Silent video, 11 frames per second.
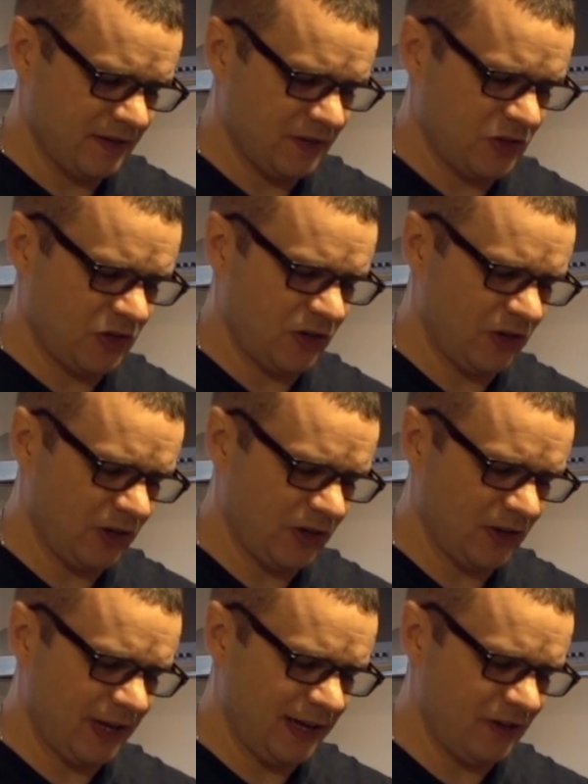so
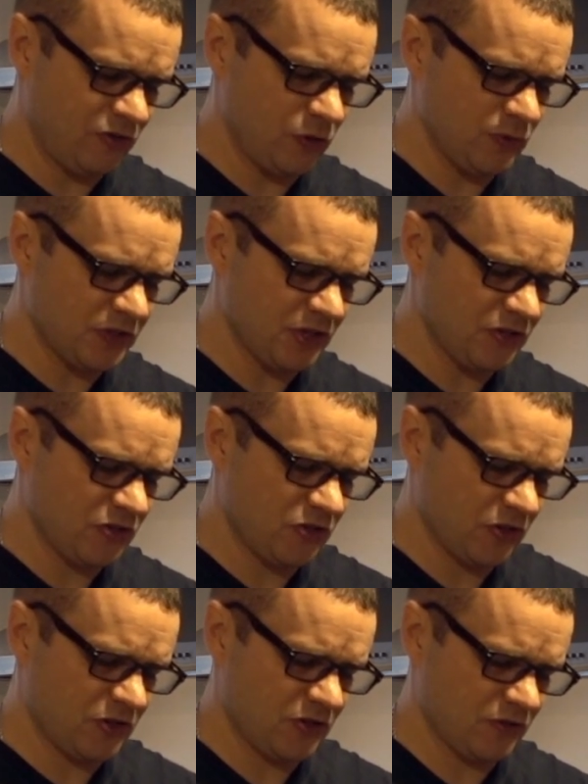that any juices
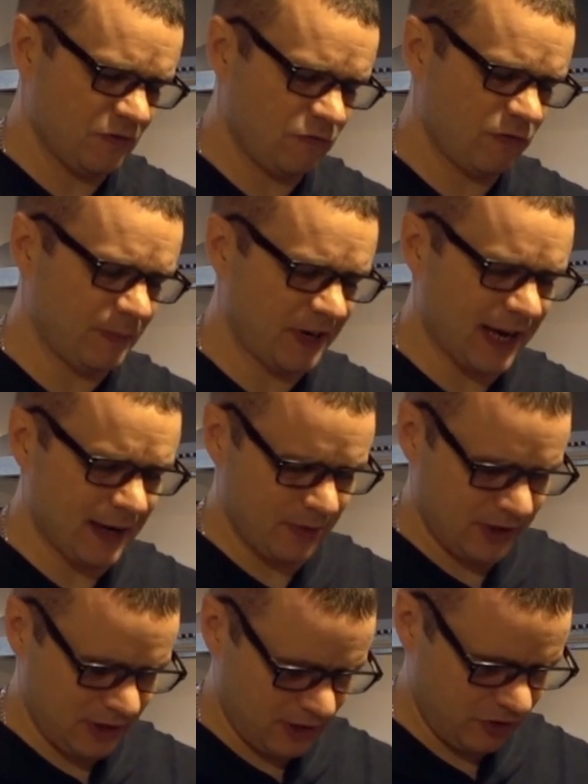just drip
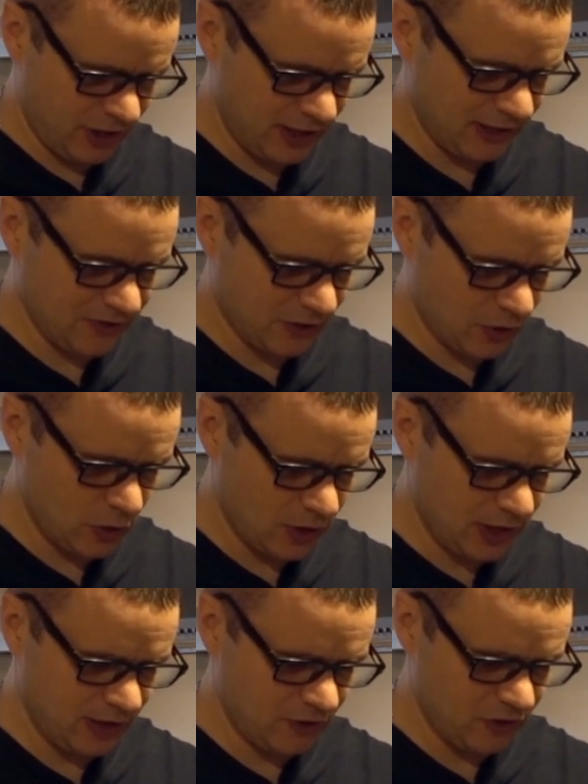down and the chicken doesn't
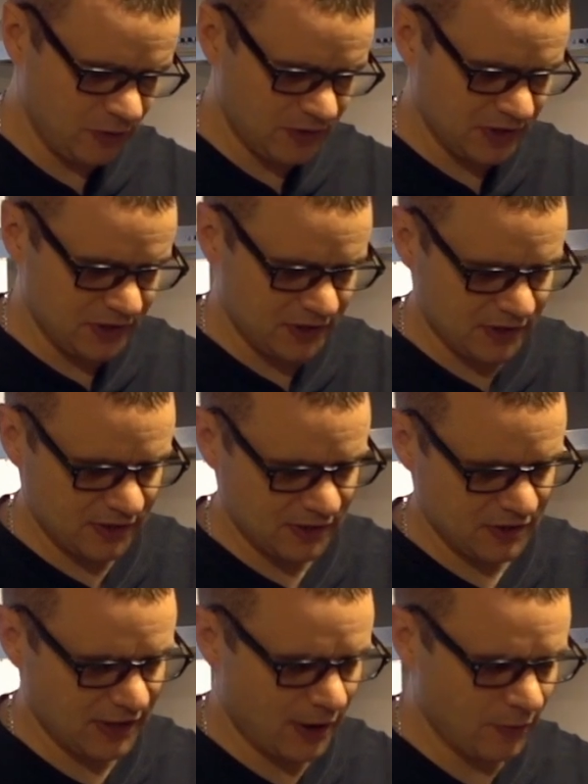cook in the juices.
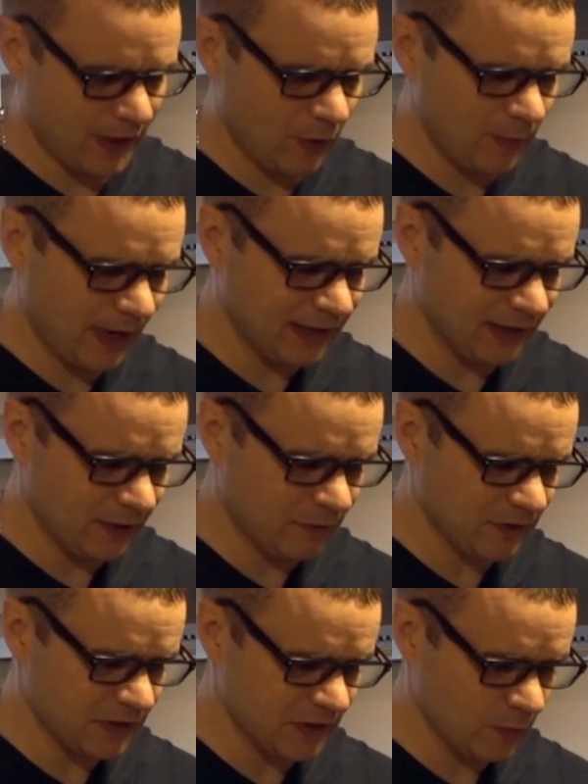So that will make a
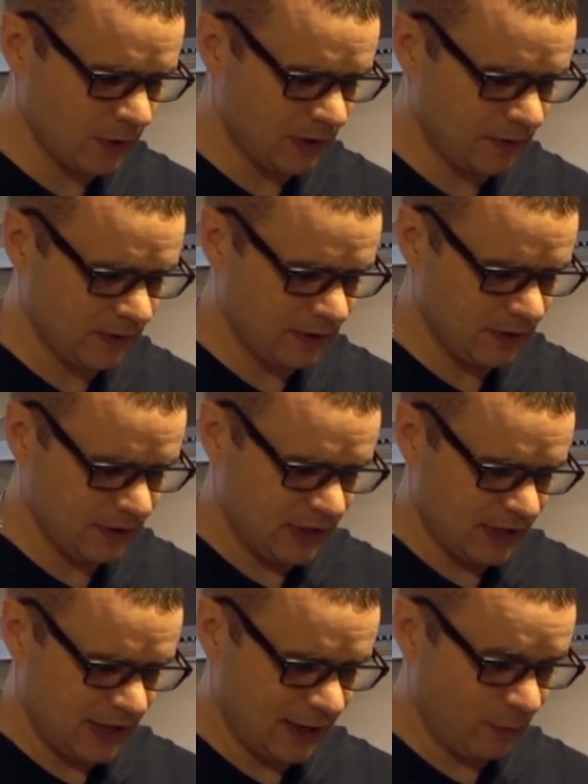difference as well.
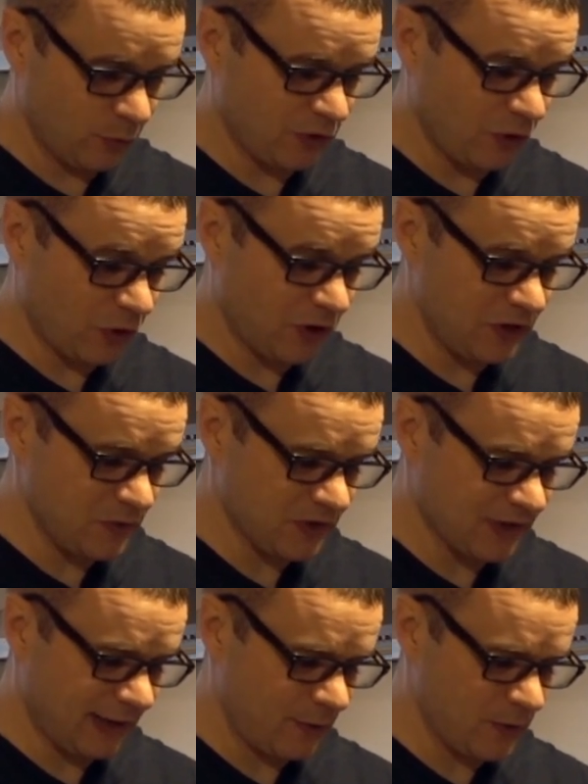And I'm also not going to use a
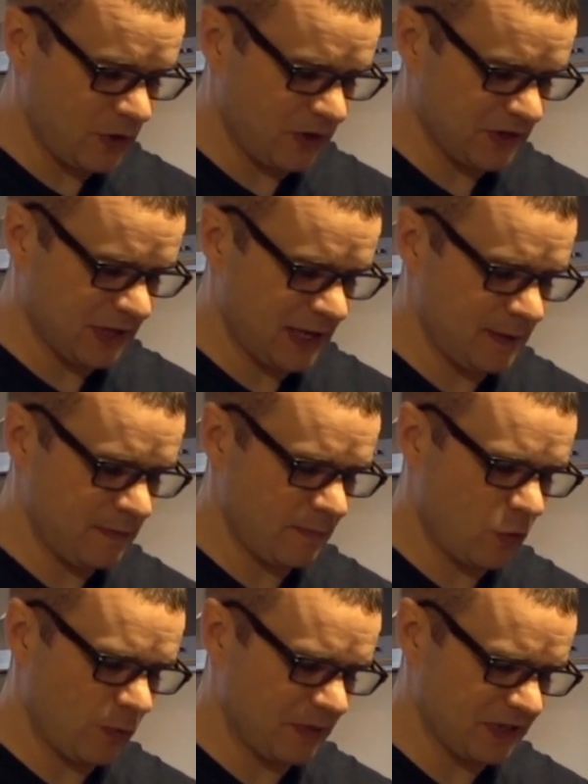slow cooker to keep them
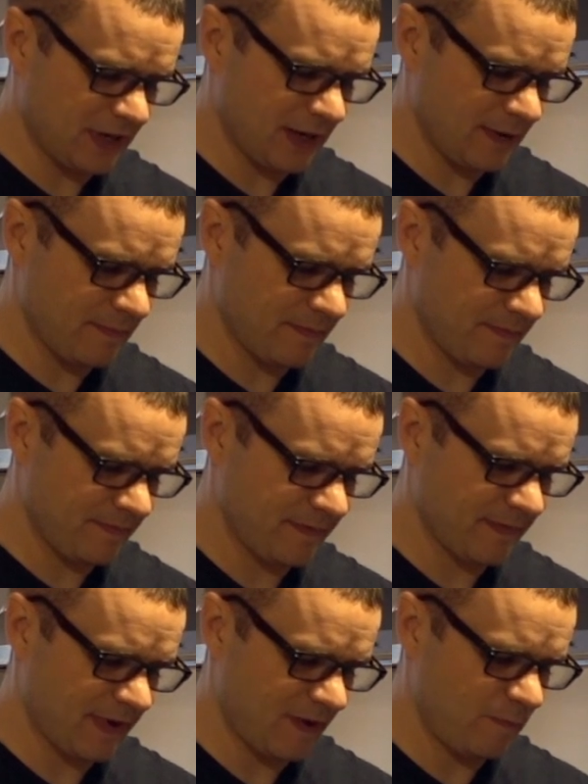warm this time.
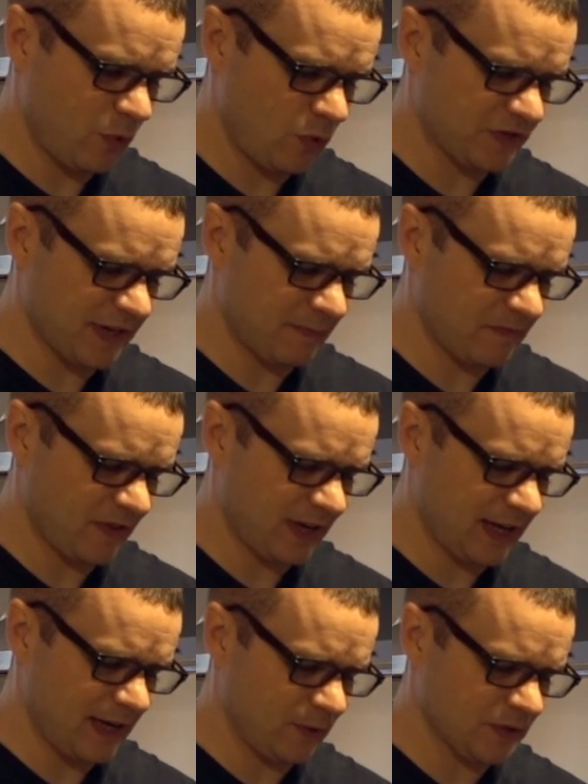I bought
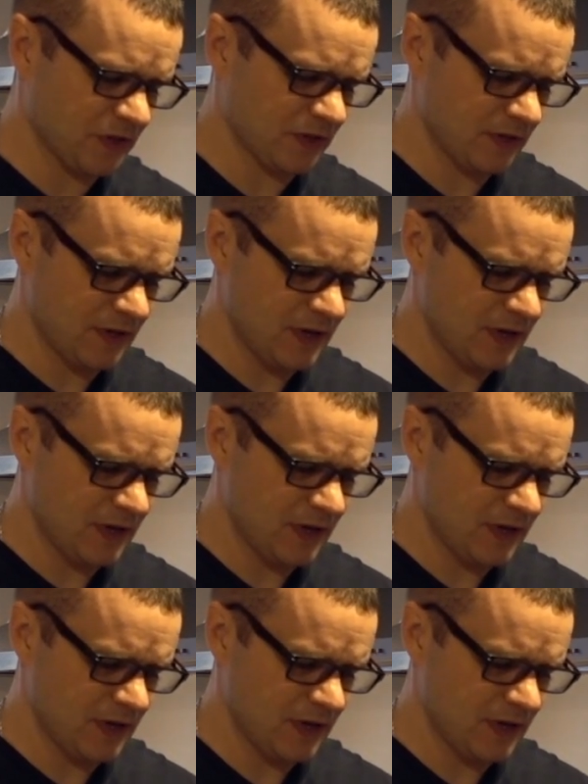something else